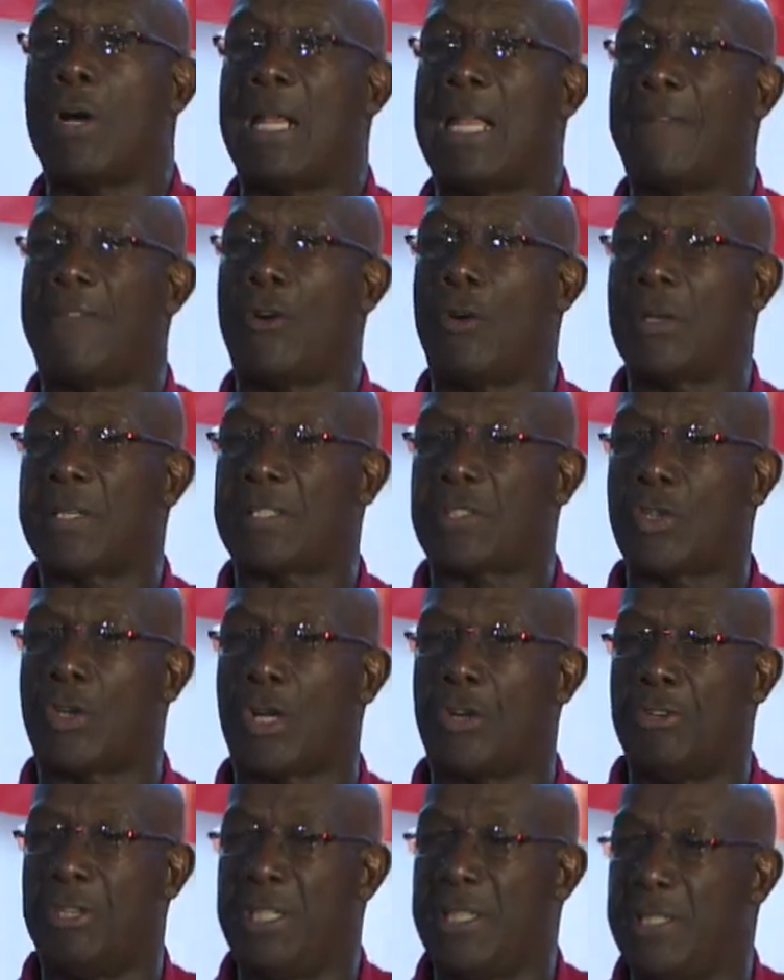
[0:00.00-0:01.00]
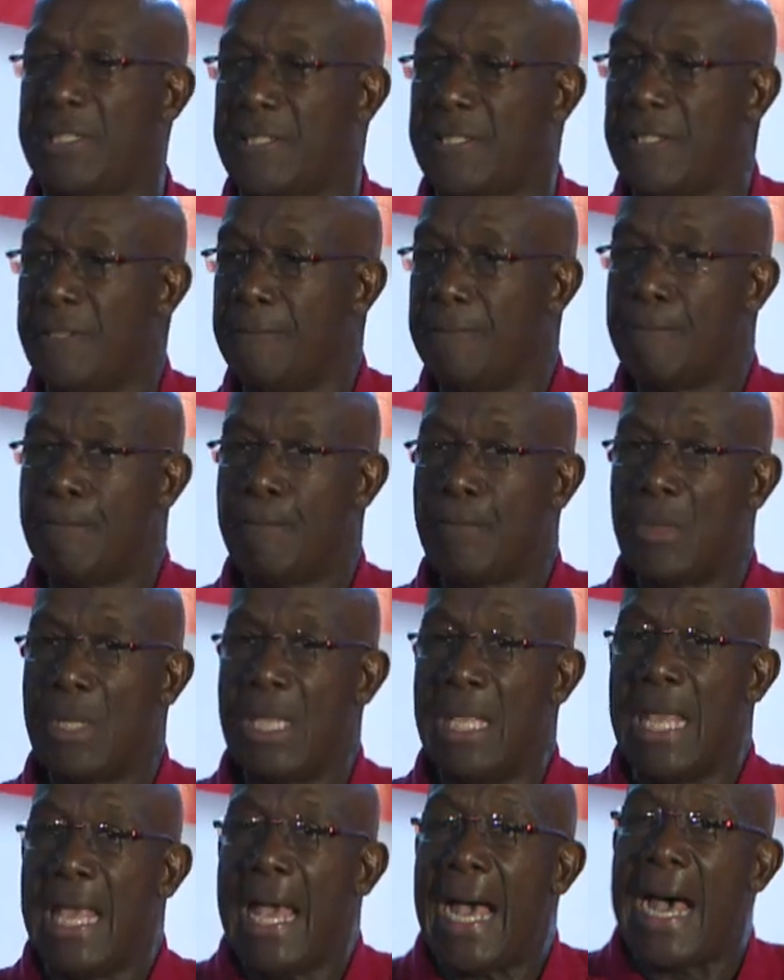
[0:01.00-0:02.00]
have our stories.
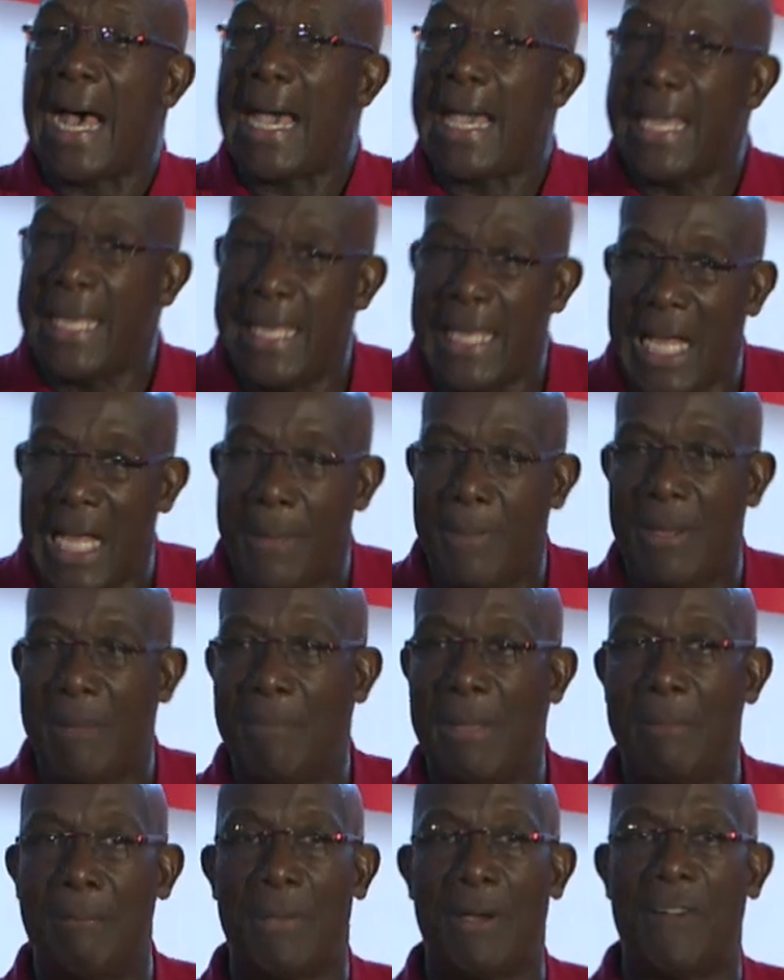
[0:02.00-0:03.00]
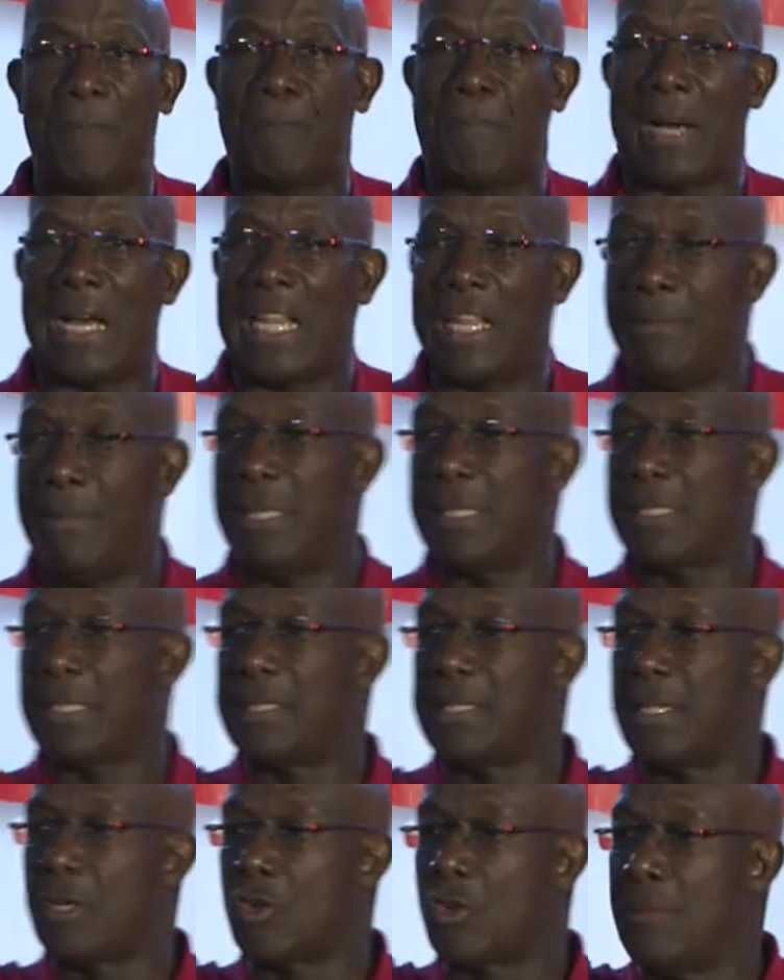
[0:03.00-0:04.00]
I am a member of parliament in
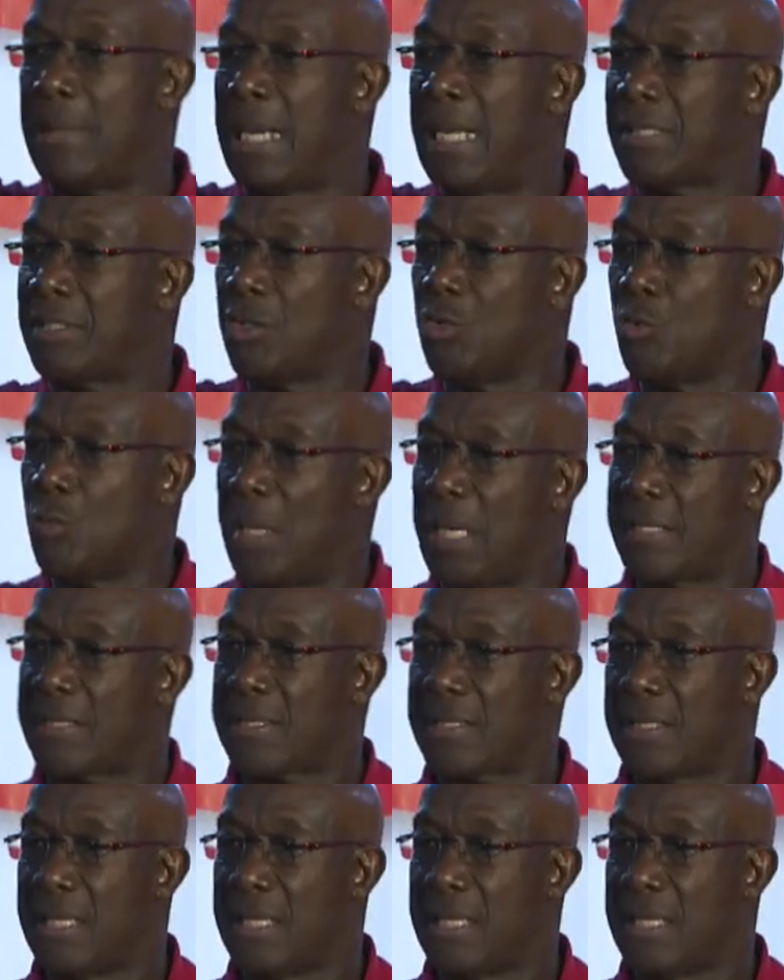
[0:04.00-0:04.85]
Diego Martin West.